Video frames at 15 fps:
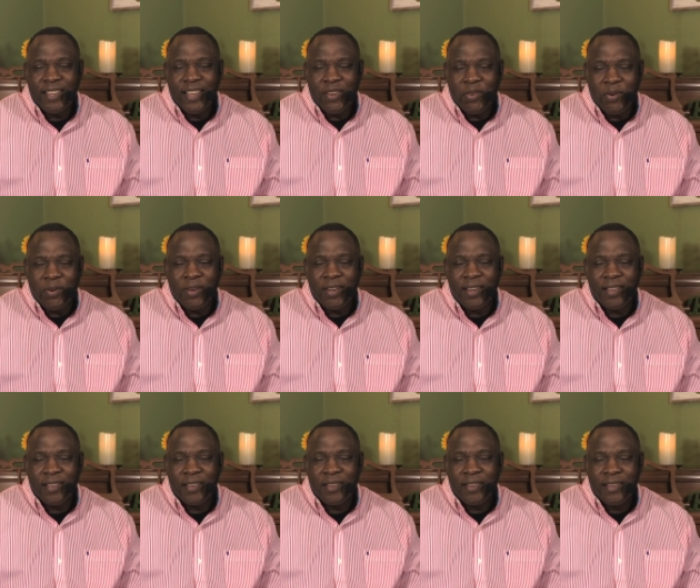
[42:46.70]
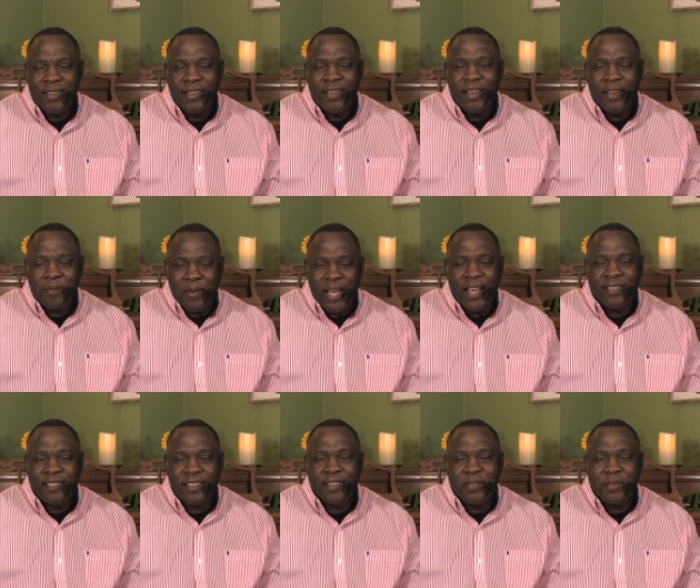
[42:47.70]
And Lord, I'm
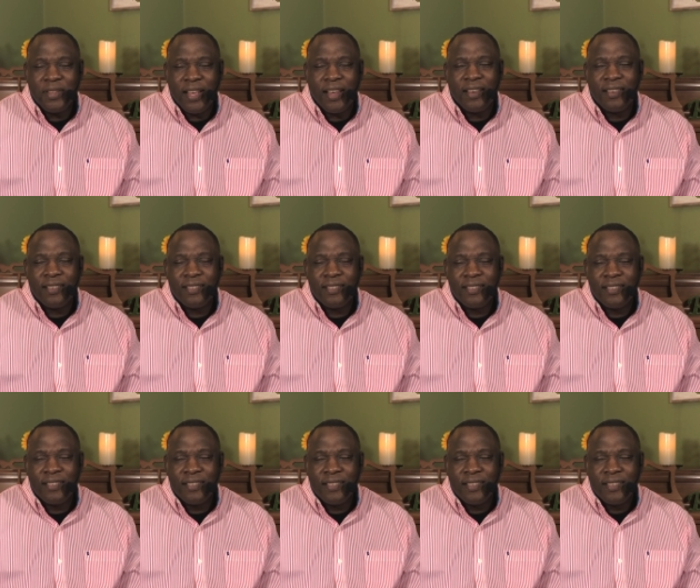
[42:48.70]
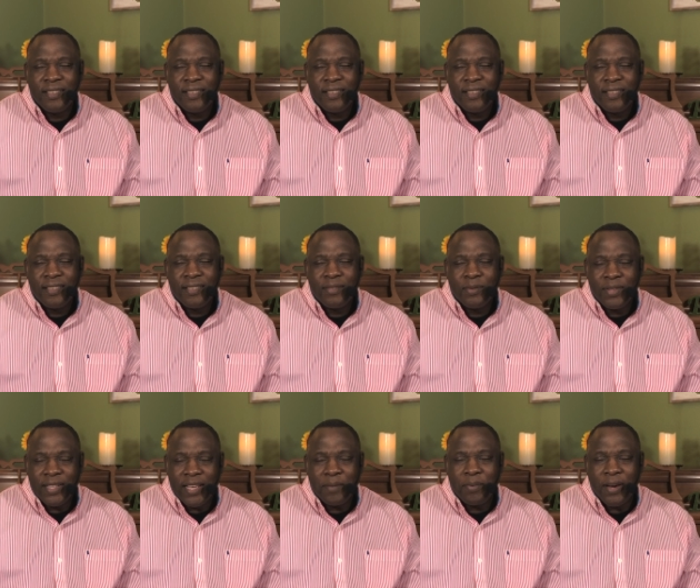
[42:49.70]
asking you now,
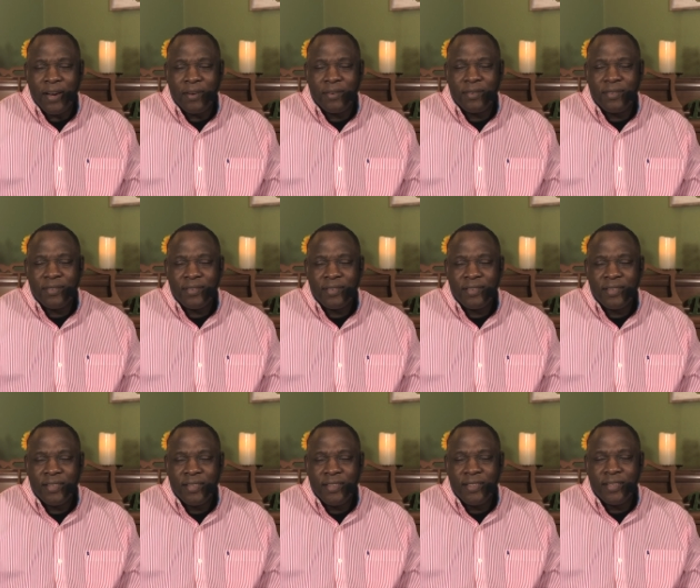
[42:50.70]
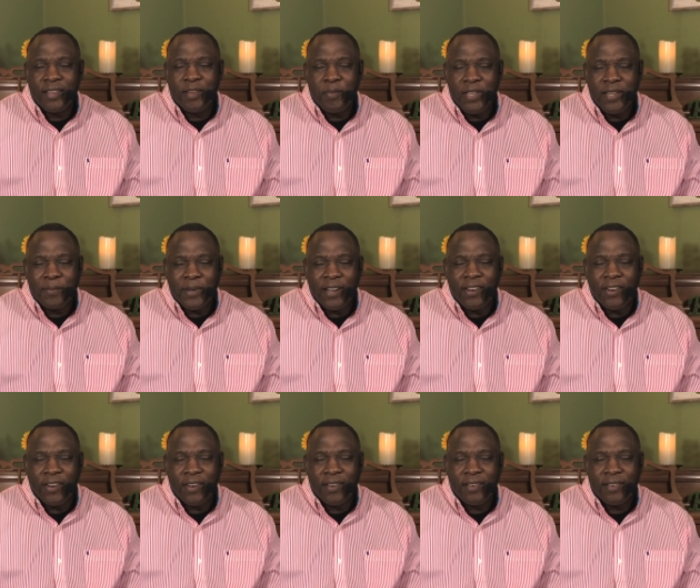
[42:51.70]
with that power, to come into my
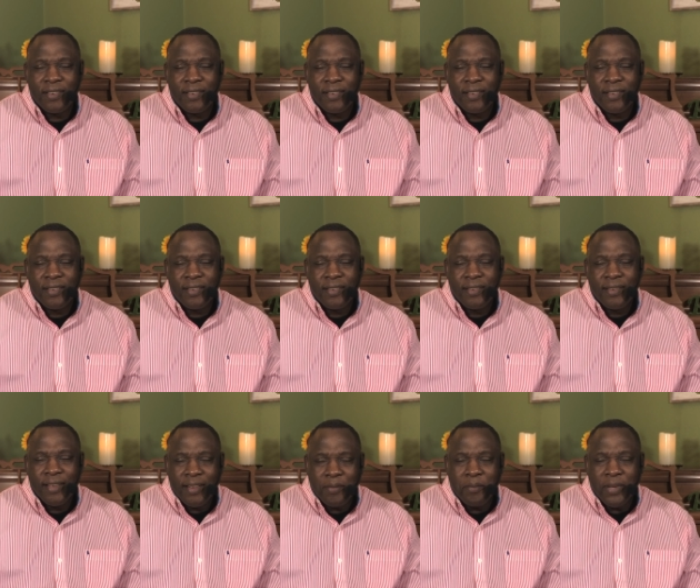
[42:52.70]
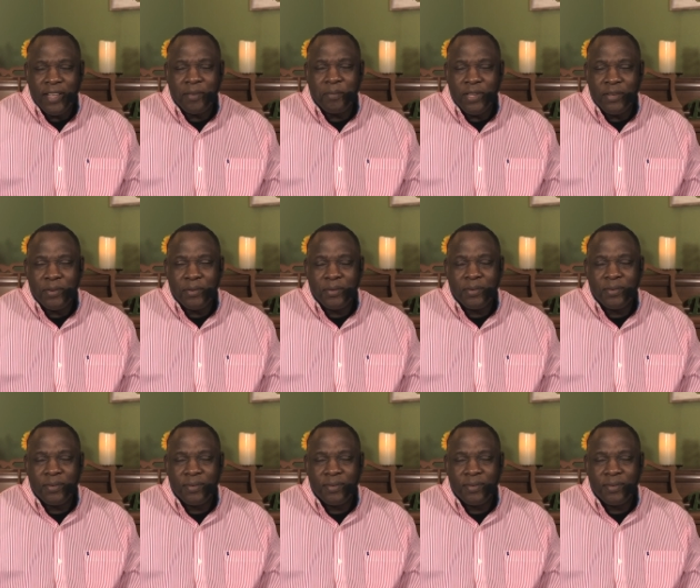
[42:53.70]
heart and make me whole.